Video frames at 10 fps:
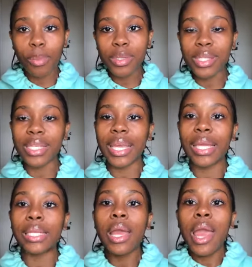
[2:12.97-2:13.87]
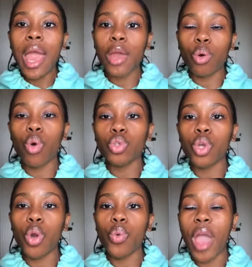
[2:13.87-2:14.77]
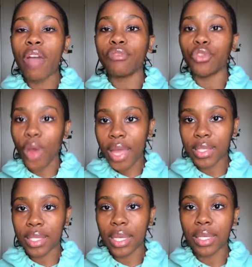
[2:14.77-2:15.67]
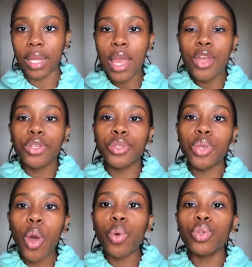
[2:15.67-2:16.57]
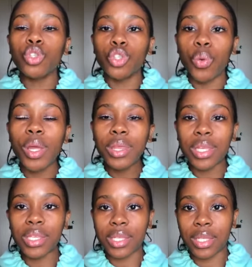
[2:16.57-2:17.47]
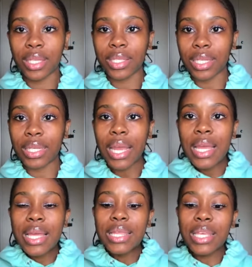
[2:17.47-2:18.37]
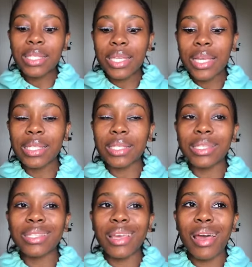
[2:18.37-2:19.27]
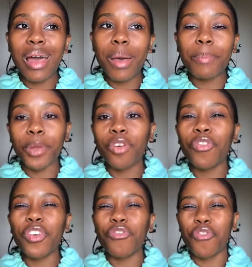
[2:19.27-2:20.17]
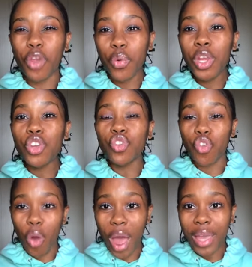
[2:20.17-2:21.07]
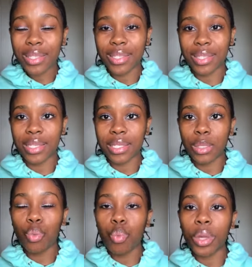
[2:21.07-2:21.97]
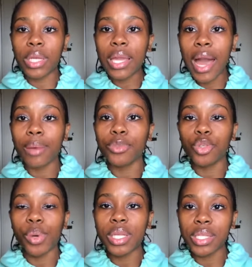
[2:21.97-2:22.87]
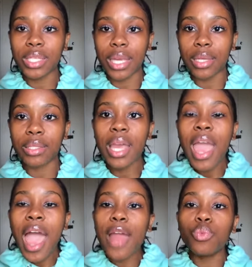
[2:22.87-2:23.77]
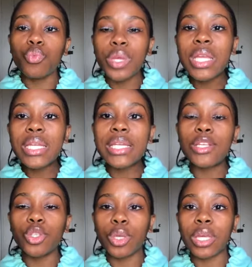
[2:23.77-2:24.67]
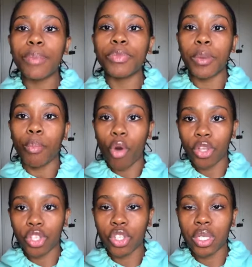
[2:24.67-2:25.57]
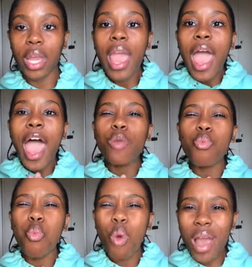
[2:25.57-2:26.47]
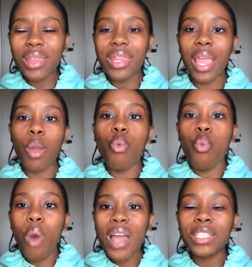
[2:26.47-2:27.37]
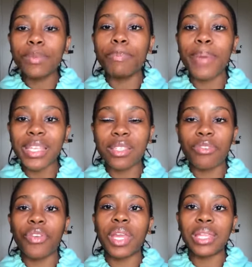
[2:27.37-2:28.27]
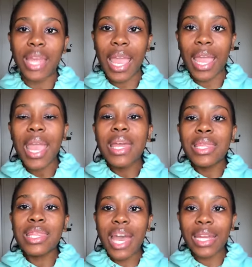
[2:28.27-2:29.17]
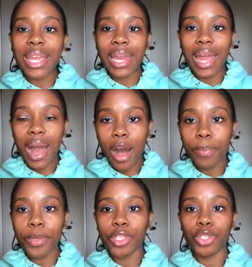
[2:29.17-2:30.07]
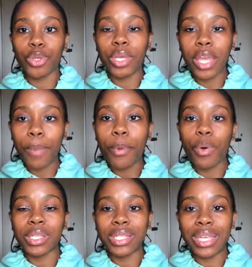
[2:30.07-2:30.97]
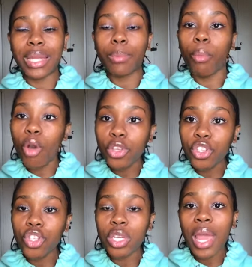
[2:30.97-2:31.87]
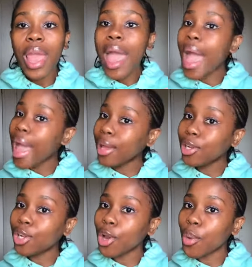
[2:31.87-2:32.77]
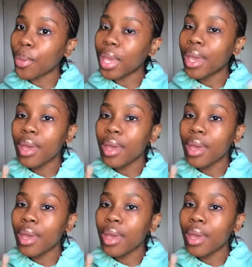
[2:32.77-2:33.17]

skin and also who have dry skin. So during this season, this is a bit of a very dry season when it comes to our skins, and we need to keep them moistured. And one specific thing that can help us to keep our skin moistured and glowy